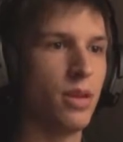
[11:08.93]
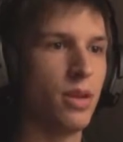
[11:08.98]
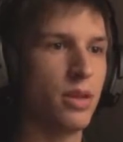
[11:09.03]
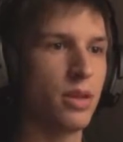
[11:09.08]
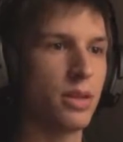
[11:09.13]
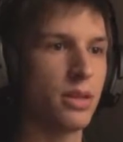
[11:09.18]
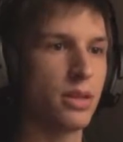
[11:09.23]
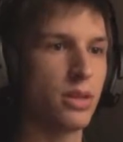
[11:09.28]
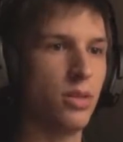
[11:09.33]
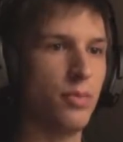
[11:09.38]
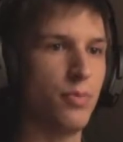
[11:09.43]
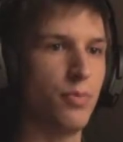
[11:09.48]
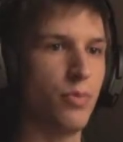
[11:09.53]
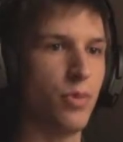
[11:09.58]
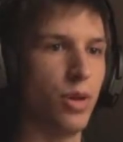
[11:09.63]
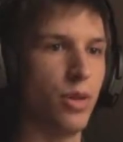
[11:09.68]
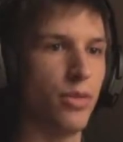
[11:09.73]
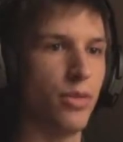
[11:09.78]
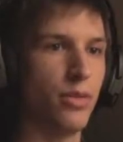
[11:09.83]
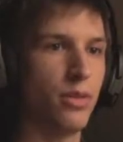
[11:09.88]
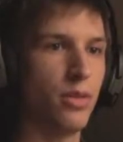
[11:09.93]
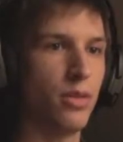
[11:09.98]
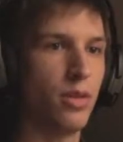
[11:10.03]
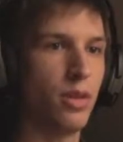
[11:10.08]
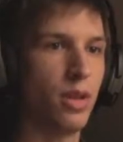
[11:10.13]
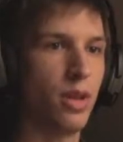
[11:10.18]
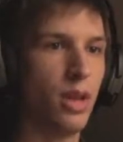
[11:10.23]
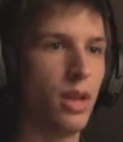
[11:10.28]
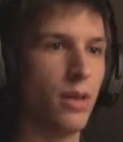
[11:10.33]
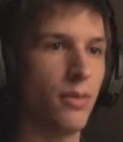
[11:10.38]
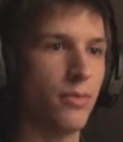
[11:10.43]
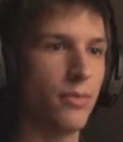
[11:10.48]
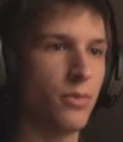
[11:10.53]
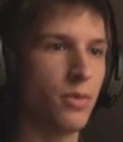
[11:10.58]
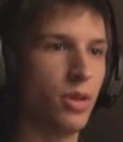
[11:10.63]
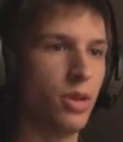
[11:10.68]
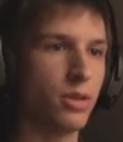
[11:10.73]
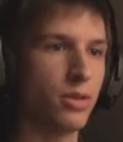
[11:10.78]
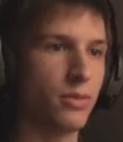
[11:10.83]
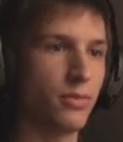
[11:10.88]
Oh, there's an open one. Ah,
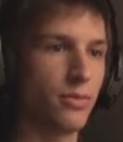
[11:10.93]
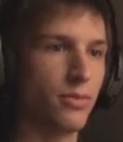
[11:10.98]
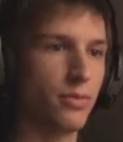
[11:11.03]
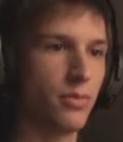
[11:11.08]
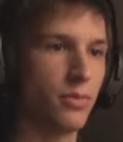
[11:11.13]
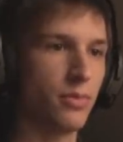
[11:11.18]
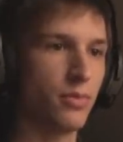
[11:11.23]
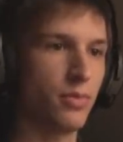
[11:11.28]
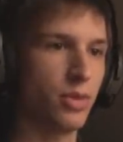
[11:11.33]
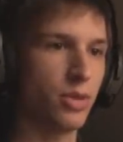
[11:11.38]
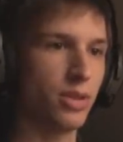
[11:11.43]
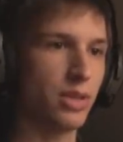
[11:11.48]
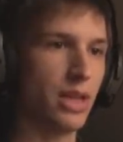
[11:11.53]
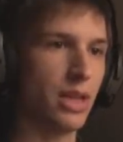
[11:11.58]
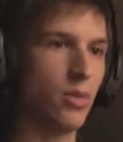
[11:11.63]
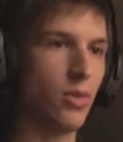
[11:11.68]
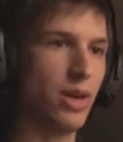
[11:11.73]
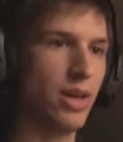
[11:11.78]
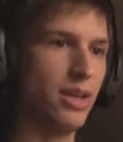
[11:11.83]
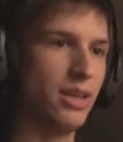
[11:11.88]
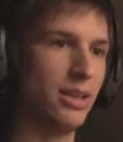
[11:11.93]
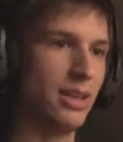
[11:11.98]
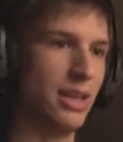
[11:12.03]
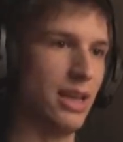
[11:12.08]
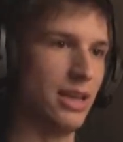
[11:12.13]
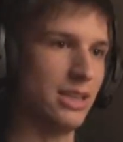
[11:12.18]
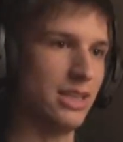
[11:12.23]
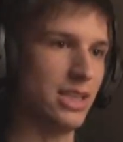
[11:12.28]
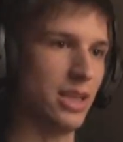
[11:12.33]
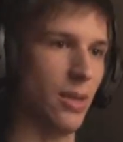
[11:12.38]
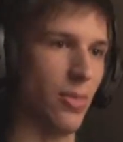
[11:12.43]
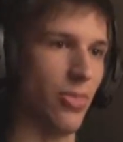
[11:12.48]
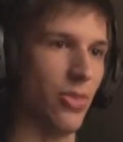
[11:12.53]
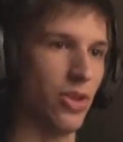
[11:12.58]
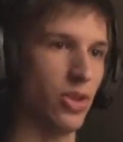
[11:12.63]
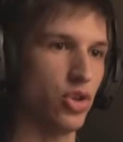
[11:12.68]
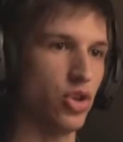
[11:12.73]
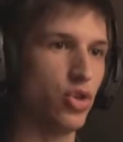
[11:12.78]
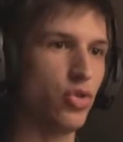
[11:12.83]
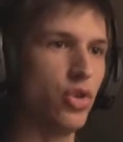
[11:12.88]
good. Putting that away, there's
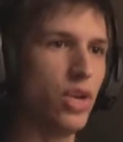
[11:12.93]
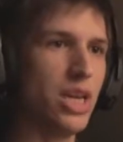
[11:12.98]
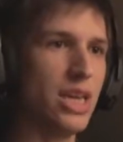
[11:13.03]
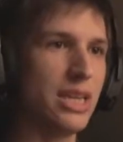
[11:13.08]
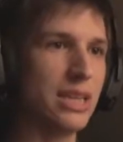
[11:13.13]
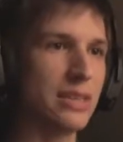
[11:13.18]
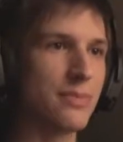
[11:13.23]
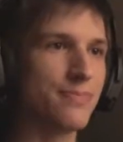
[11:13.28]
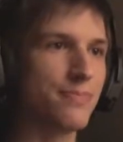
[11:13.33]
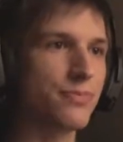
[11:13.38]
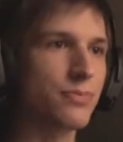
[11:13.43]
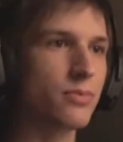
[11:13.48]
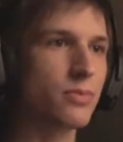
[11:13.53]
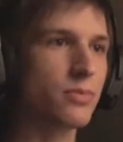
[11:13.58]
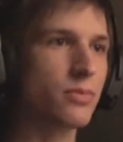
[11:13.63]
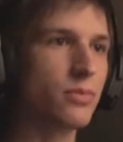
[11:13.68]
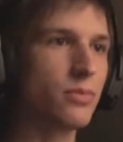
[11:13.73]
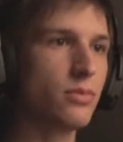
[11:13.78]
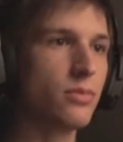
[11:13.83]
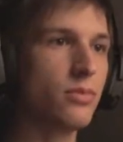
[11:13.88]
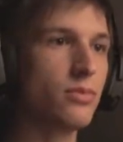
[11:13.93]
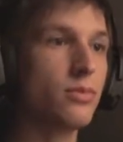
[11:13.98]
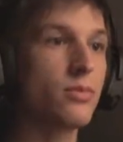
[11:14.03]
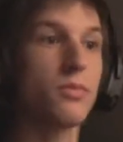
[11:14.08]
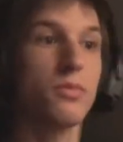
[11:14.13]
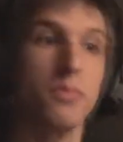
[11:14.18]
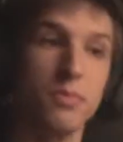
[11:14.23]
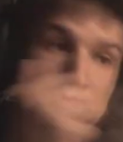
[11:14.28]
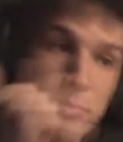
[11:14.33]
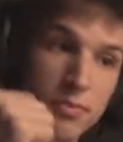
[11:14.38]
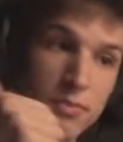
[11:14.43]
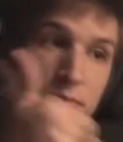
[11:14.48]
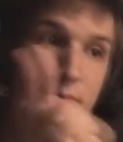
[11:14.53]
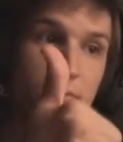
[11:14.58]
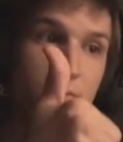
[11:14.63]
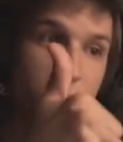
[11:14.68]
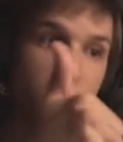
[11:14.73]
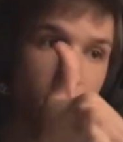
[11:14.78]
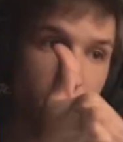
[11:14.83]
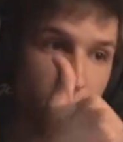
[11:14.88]
something to read. 2nd of August,
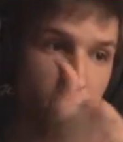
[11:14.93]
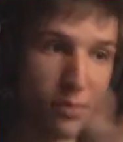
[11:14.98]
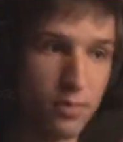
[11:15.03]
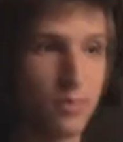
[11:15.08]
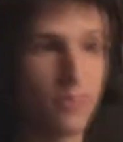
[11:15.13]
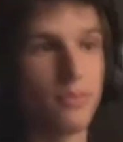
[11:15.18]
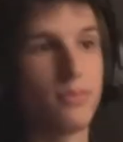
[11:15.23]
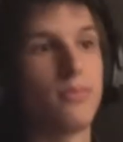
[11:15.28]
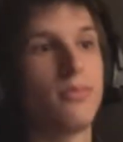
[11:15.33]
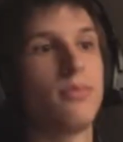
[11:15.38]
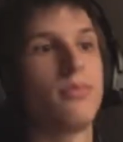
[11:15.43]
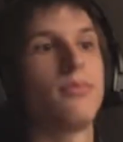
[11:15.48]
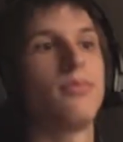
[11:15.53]
1839.